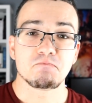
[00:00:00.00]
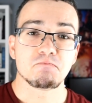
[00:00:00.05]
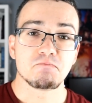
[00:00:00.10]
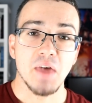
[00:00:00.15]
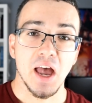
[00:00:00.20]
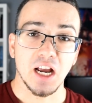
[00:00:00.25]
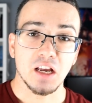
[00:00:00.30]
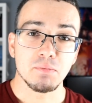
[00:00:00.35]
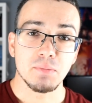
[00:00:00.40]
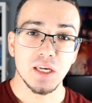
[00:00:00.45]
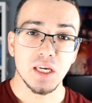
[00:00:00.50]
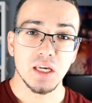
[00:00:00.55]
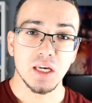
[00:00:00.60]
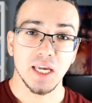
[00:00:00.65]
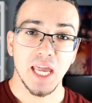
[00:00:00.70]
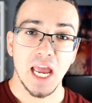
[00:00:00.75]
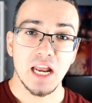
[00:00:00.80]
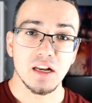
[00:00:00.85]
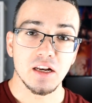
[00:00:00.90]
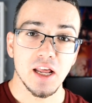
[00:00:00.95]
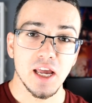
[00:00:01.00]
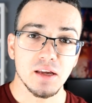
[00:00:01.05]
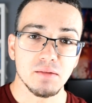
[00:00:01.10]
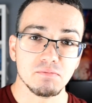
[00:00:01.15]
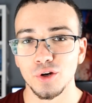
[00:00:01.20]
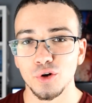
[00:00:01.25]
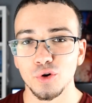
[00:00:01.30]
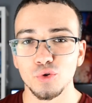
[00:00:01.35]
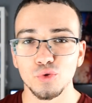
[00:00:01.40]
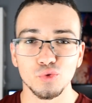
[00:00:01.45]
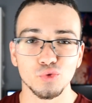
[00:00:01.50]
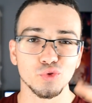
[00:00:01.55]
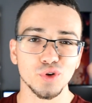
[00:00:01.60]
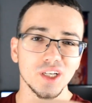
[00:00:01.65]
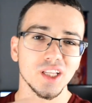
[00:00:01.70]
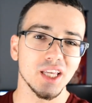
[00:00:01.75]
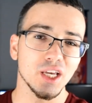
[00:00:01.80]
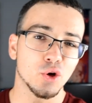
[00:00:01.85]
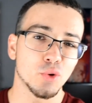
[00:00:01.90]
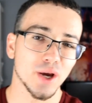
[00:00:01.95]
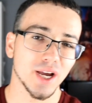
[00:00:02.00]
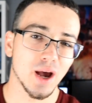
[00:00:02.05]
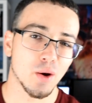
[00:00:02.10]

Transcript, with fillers: that could be a candidate. Really quick,